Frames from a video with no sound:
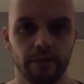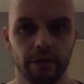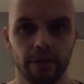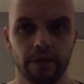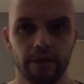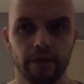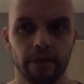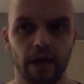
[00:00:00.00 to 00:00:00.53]

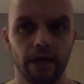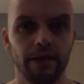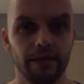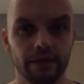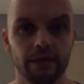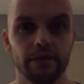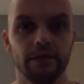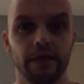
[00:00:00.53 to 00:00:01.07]
I
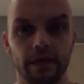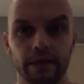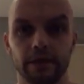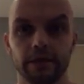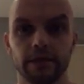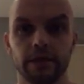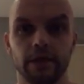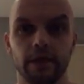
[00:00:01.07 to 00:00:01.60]
did
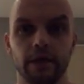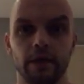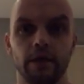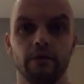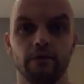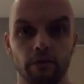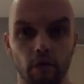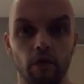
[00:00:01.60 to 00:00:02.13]
things
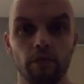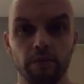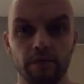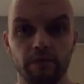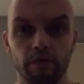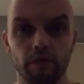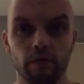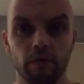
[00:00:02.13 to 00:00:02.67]
wrong
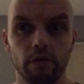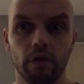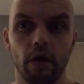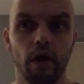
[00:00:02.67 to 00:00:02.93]
before,